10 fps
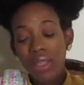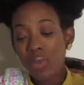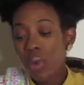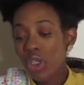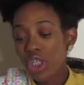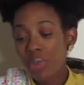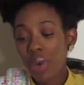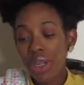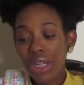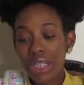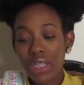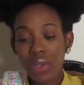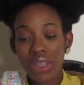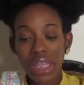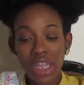Well, she brought in this
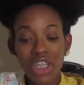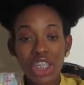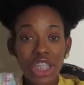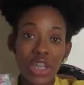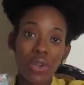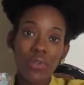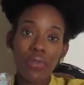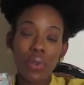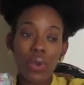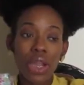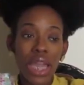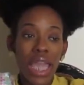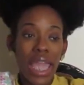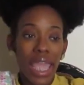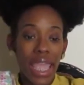little thing that you sit on the floor,
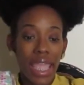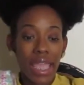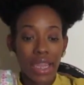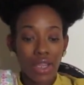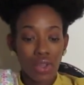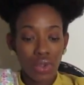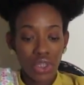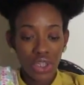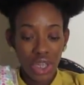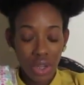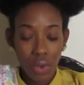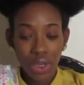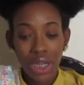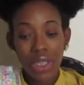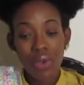and you sit on
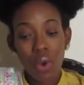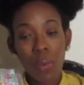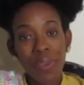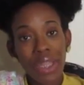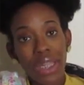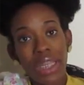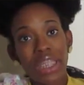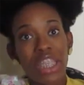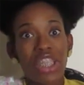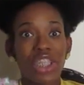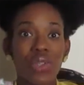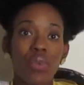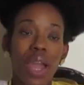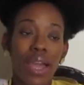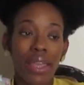it and you open your legs and you just
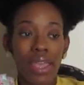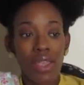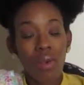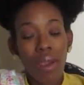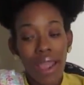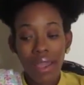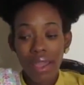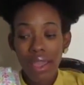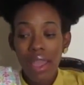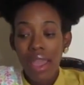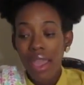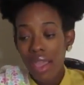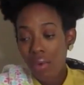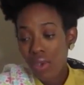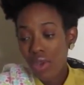rock and you rock.
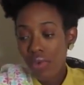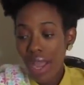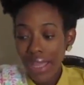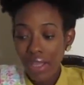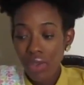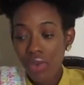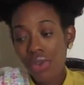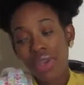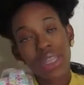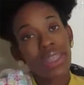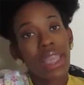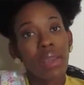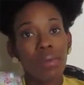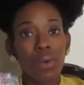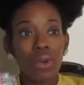And when you're rocking, you know, you can
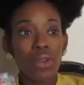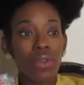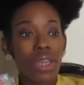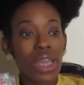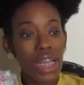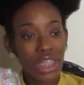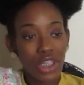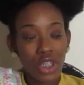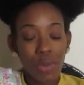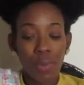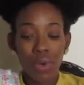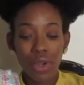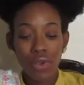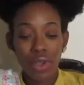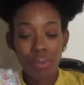think more, you can concentrate more,
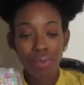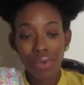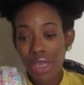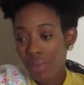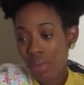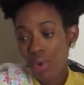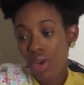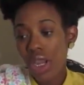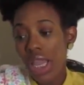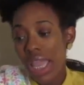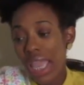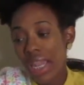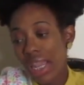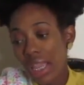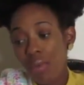you can breathe more.
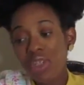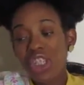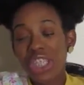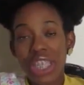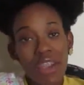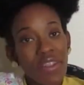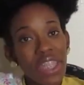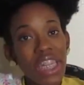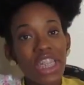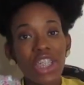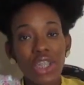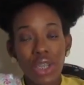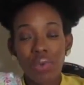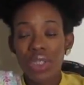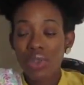And it was just, everything that she did
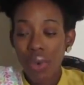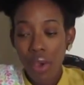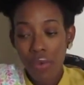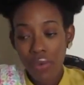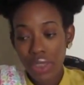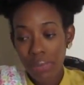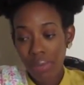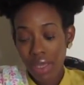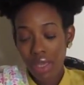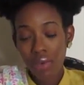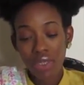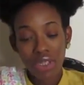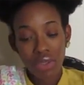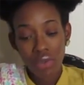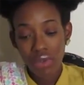was so helpful to me. It was
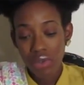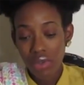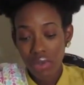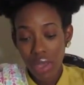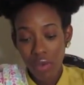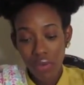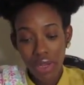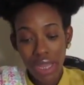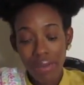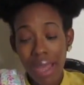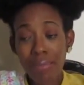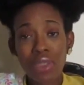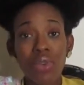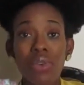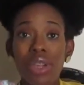so helpful, and I'm
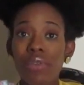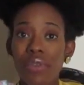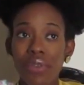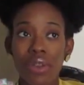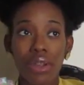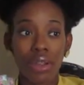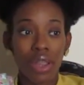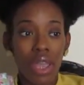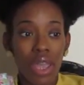so grateful for her.